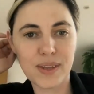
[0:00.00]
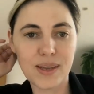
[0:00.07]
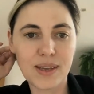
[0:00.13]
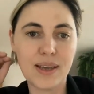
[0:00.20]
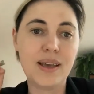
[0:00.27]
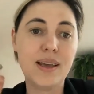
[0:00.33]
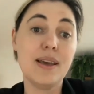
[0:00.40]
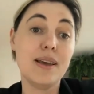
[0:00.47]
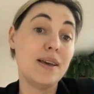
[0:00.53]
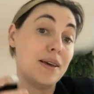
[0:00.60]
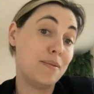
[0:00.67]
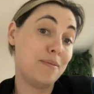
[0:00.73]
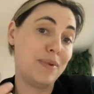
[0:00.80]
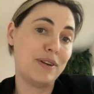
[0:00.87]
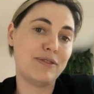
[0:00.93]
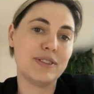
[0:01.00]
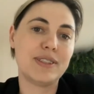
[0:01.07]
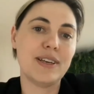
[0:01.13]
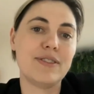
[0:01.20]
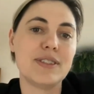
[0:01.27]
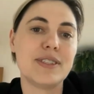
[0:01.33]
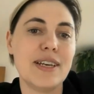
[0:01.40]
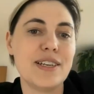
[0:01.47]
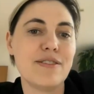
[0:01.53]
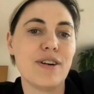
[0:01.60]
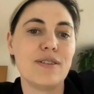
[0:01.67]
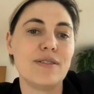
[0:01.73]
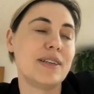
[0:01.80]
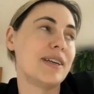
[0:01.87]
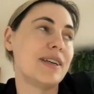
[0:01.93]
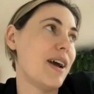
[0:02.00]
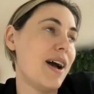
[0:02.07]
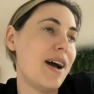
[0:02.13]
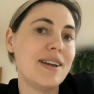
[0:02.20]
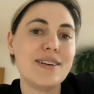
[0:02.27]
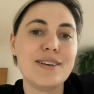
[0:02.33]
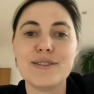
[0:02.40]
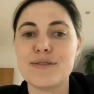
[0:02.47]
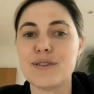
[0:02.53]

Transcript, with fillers: But if a 17 year old in Ghana